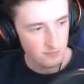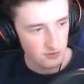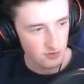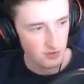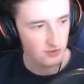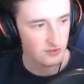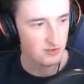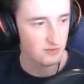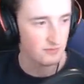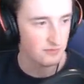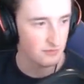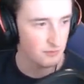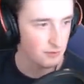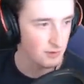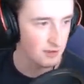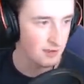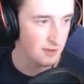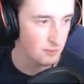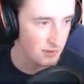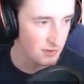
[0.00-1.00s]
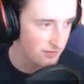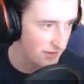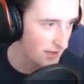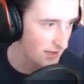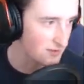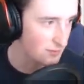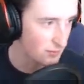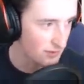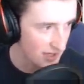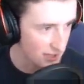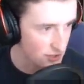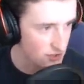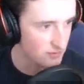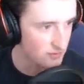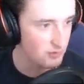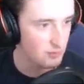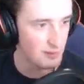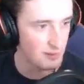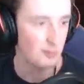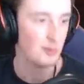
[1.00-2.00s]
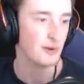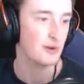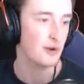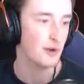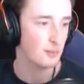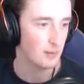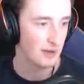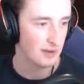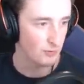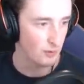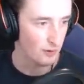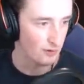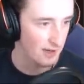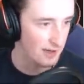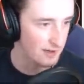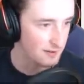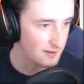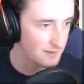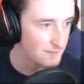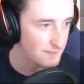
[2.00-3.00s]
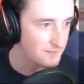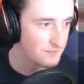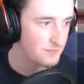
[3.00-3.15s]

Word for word: Just for a little bit of explanation for people who don't play pro ladder.